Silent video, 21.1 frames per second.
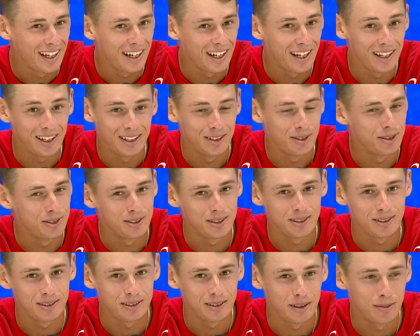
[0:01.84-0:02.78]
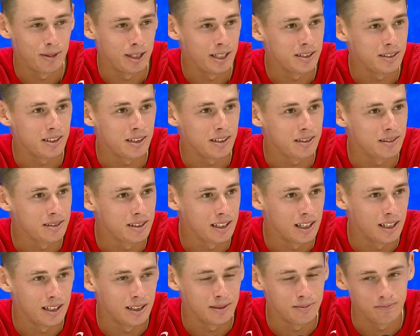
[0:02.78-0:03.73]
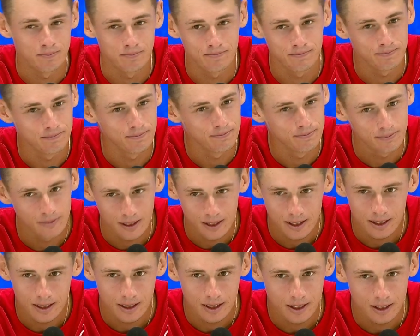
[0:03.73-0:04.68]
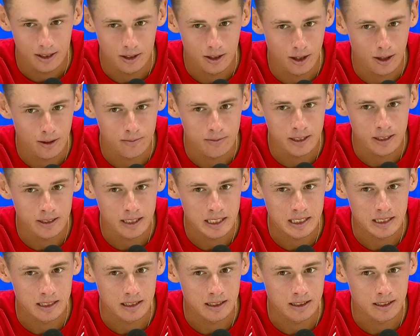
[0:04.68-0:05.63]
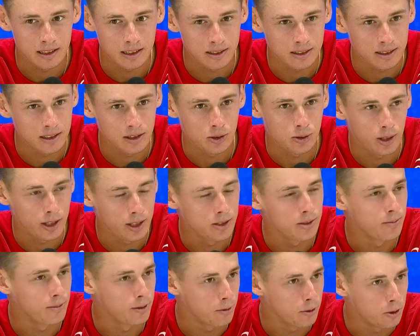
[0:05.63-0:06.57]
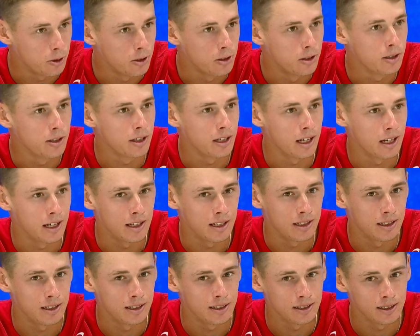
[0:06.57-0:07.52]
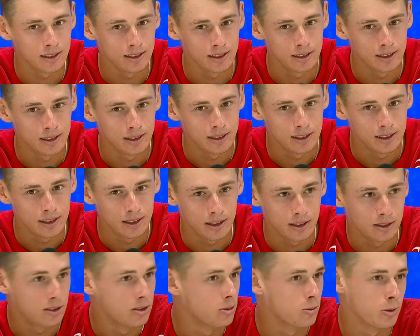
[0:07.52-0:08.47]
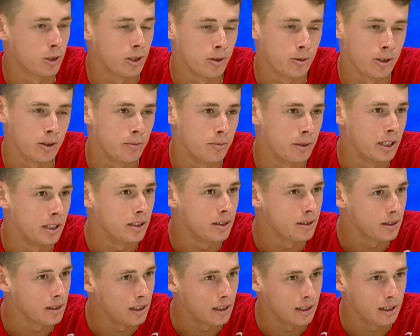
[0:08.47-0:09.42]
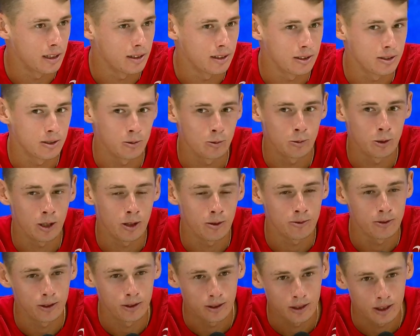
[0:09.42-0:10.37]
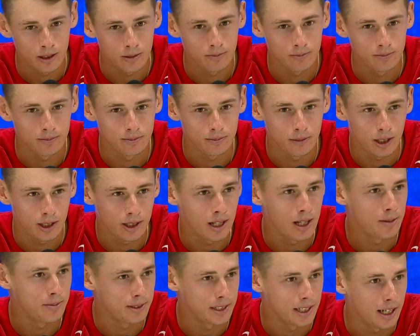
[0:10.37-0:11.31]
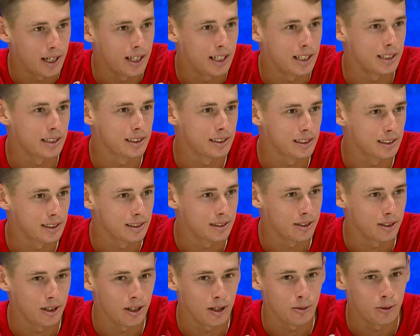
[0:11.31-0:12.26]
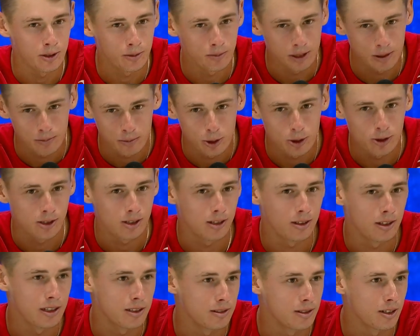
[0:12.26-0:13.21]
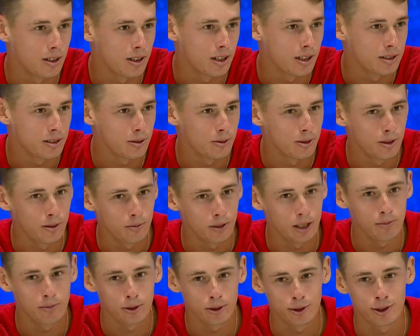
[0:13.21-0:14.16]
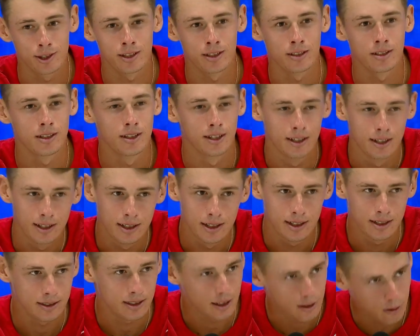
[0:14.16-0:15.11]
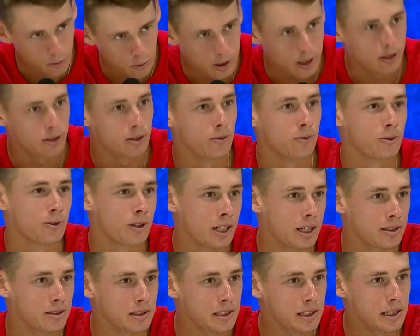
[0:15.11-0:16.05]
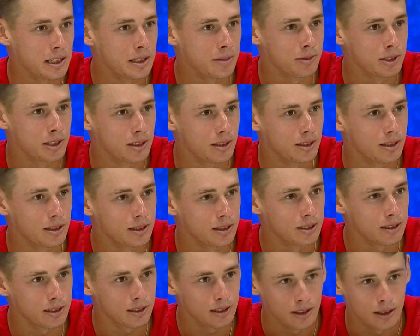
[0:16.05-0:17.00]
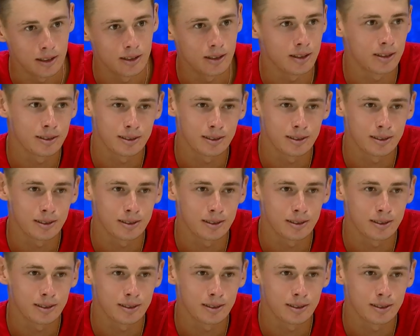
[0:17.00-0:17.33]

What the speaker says: Oh, it was amazing. You know, I've been in this situation before, and this is where I want to be. This is where I feel like my game's at. You know, I want to be pushing these guys. I want to be pushing second weeks of Grand Slams and, you know,